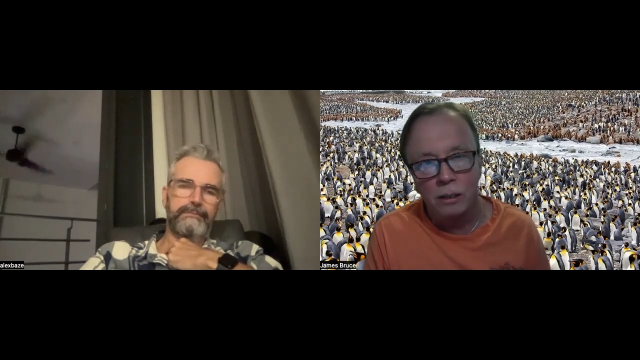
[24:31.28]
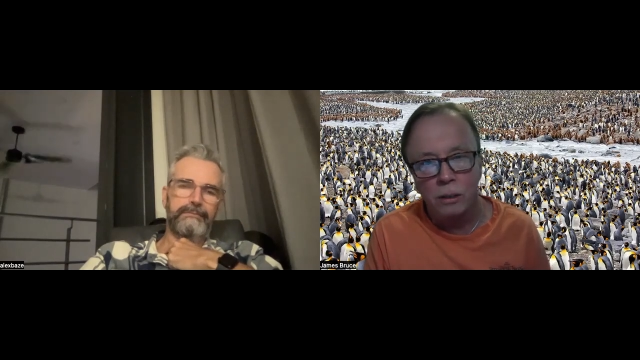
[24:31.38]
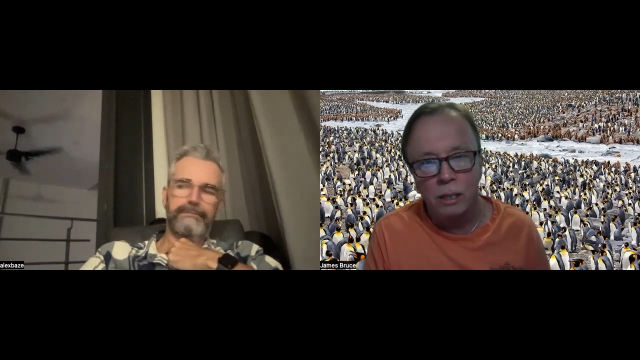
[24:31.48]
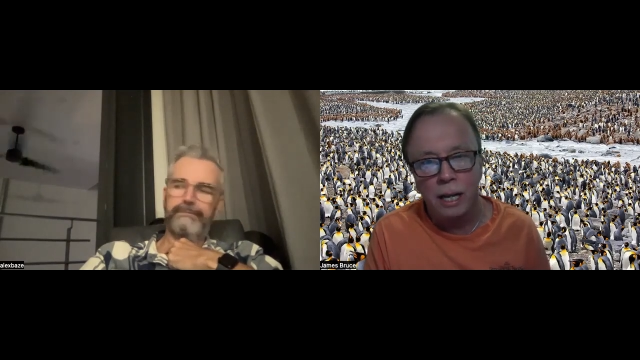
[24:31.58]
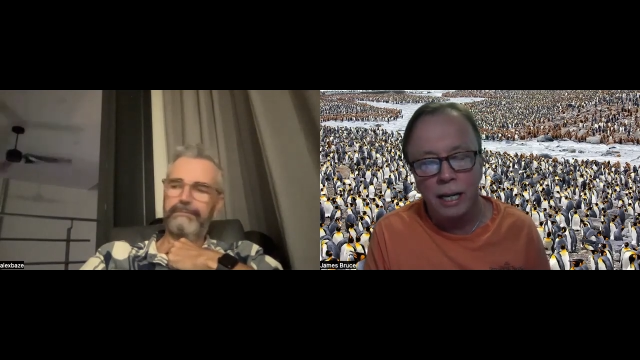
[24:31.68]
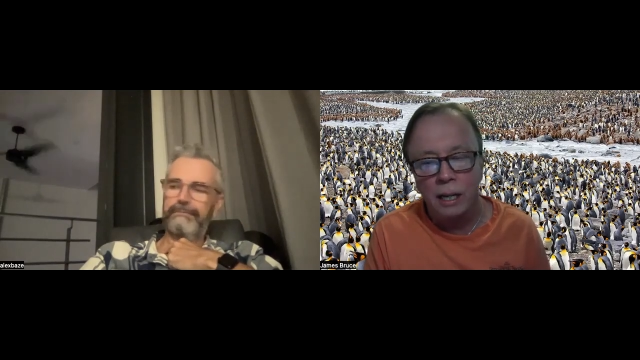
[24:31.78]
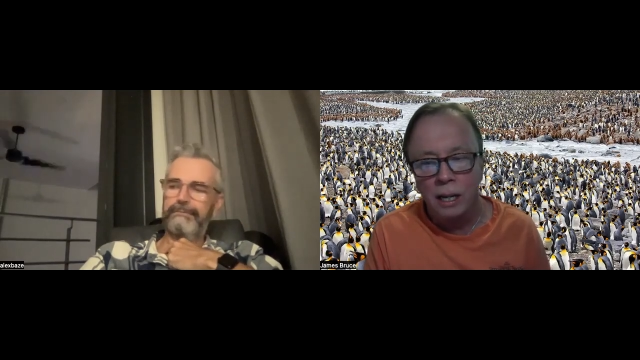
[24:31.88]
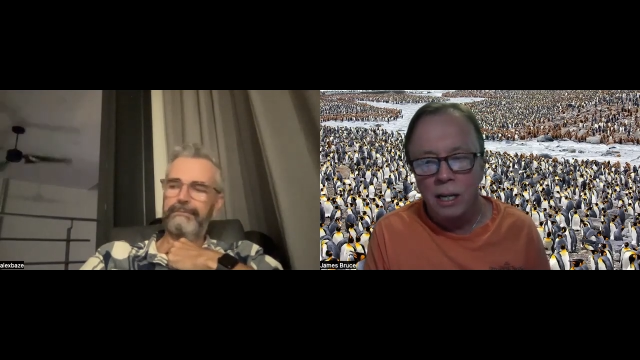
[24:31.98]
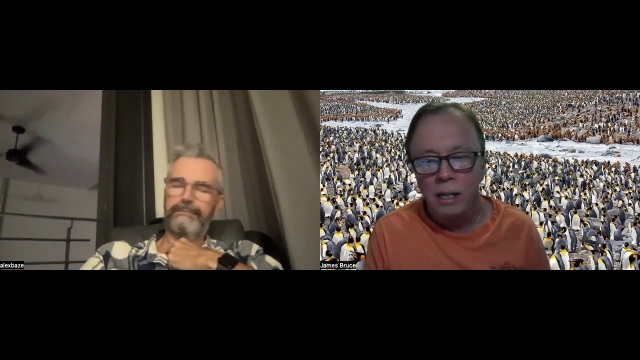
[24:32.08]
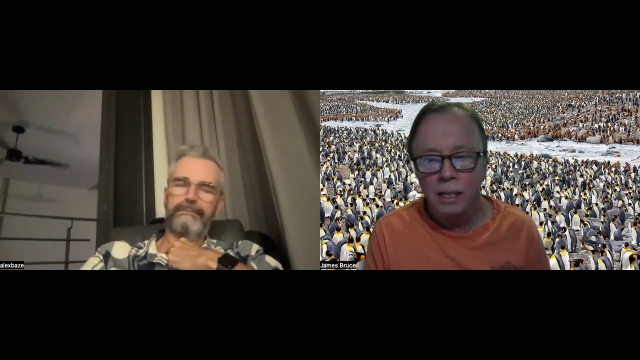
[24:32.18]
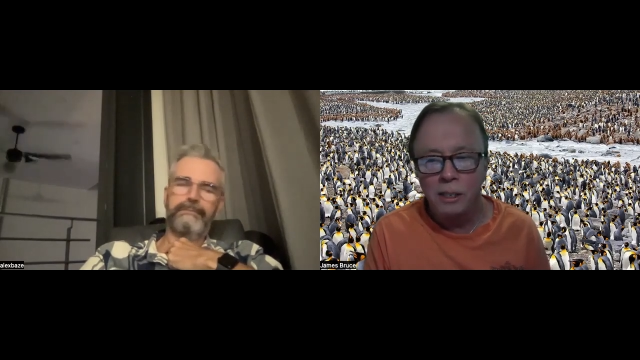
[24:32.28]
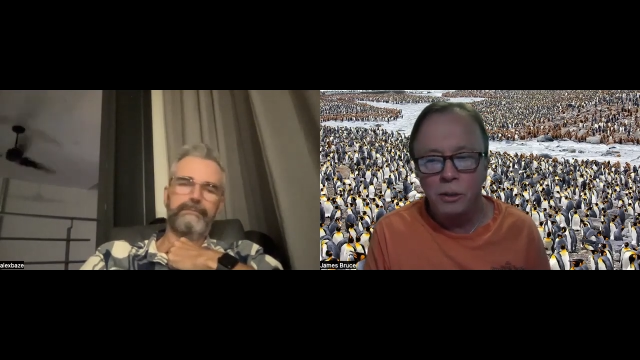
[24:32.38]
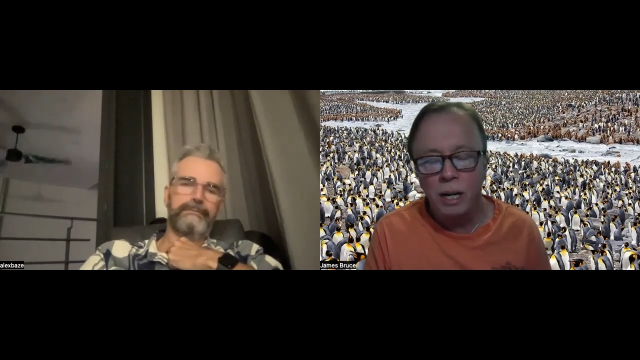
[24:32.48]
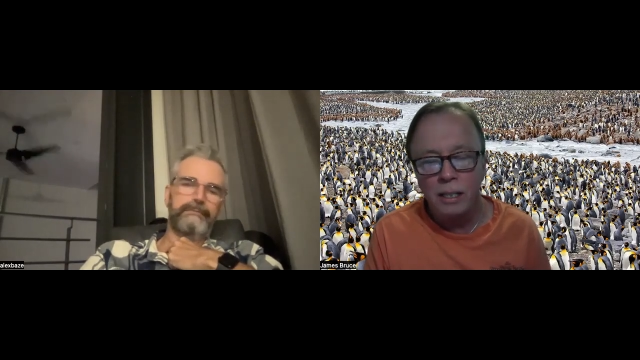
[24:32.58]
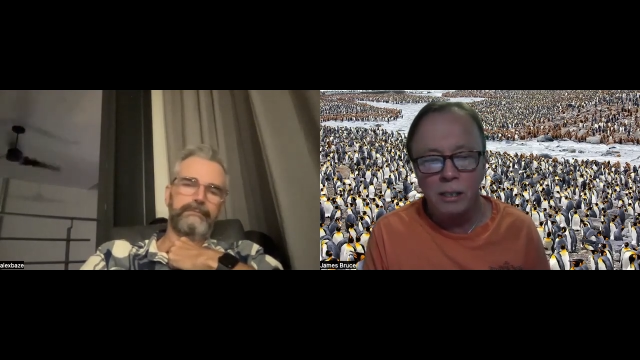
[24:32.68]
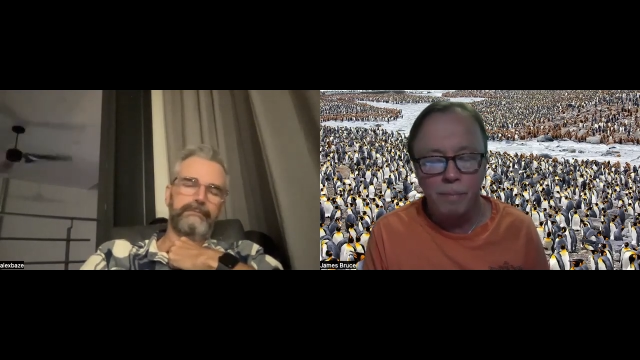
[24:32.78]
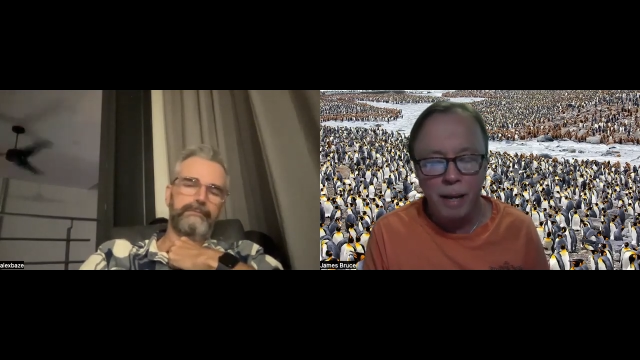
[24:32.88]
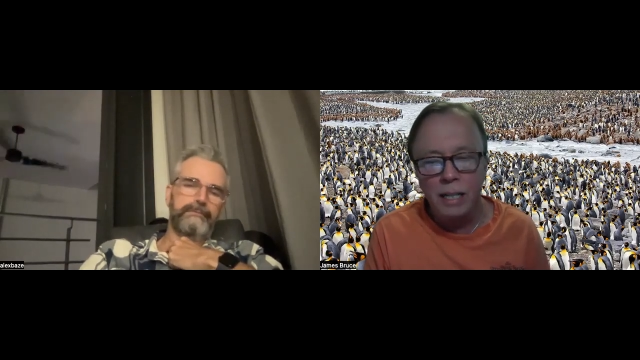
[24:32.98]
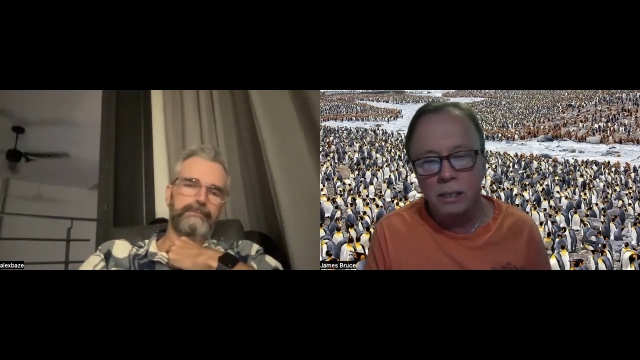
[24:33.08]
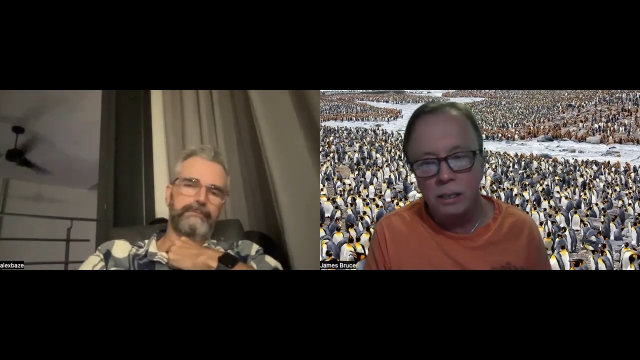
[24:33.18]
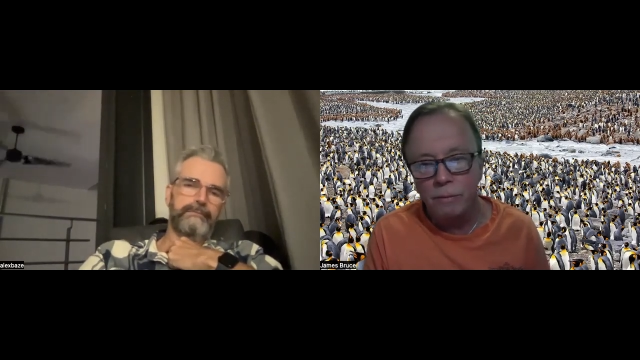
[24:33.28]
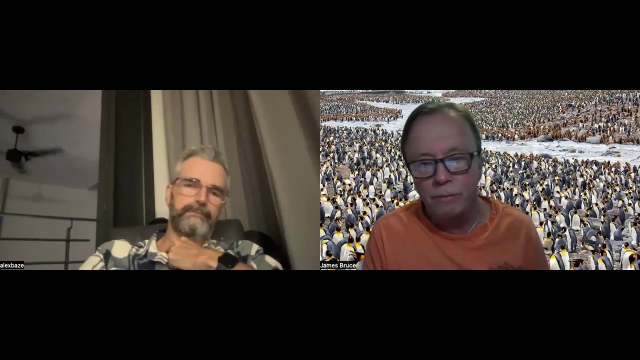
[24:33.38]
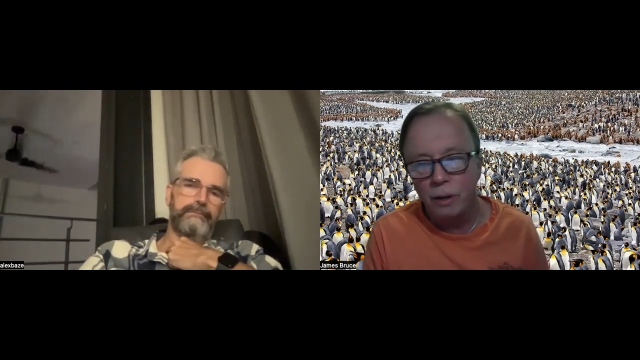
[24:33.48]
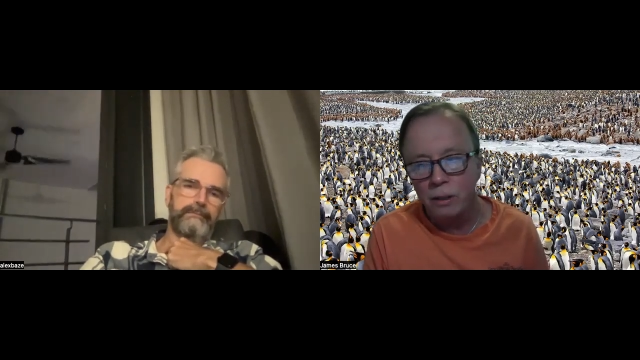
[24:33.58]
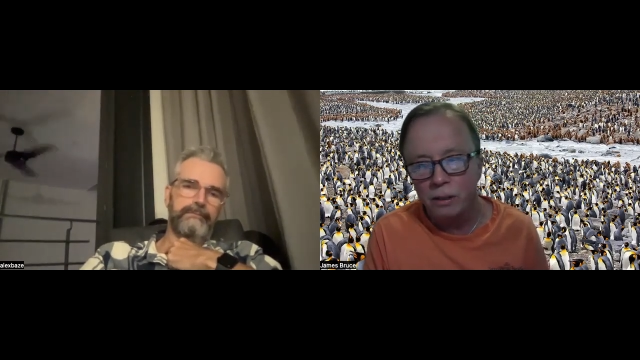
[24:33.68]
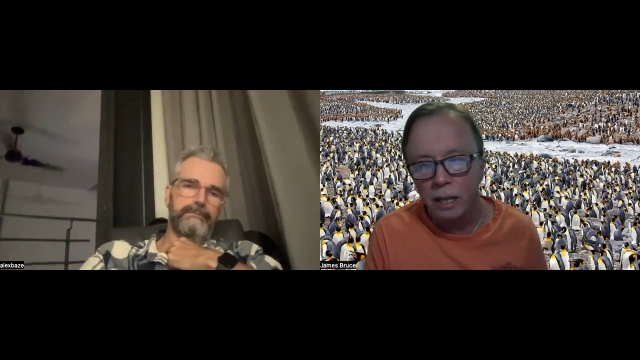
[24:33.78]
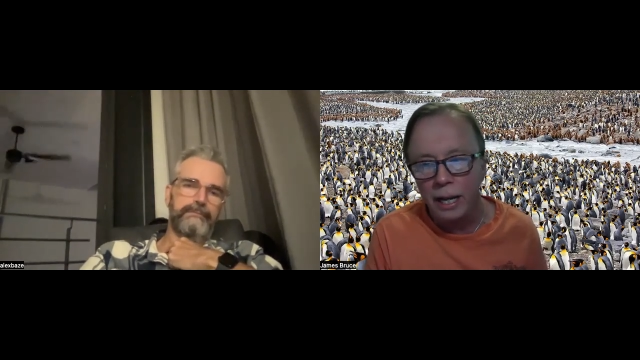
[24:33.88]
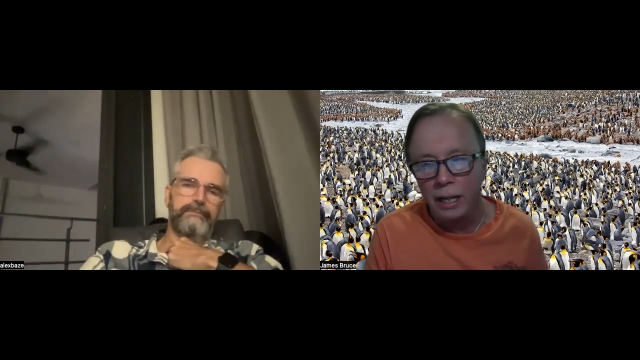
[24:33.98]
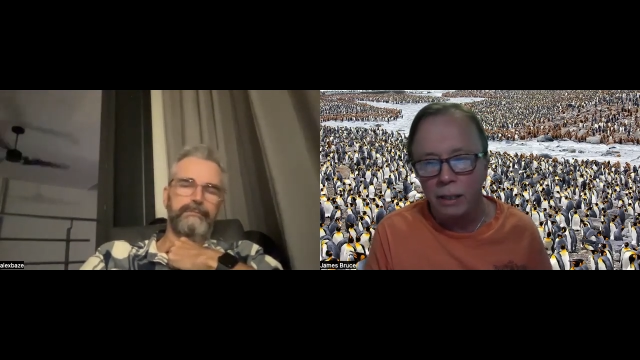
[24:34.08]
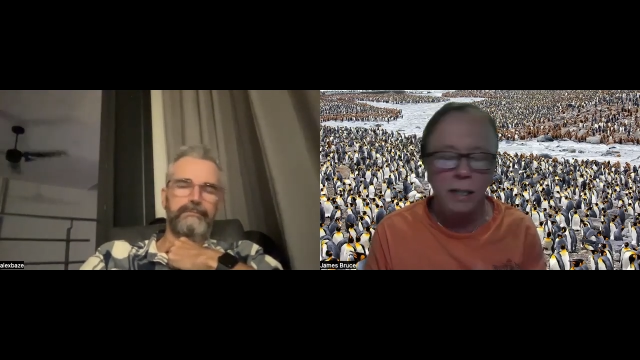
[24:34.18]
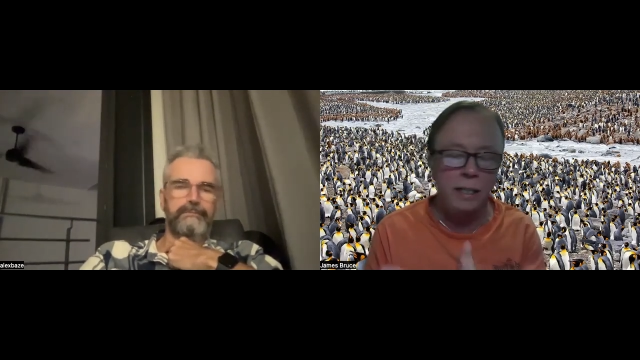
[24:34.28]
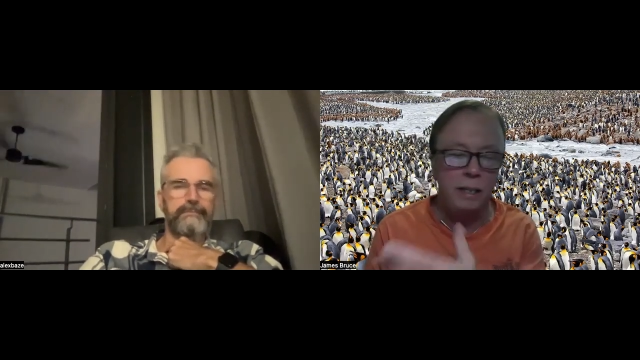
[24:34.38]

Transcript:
Speaker 1: is they're like, let's try this medicine first, like a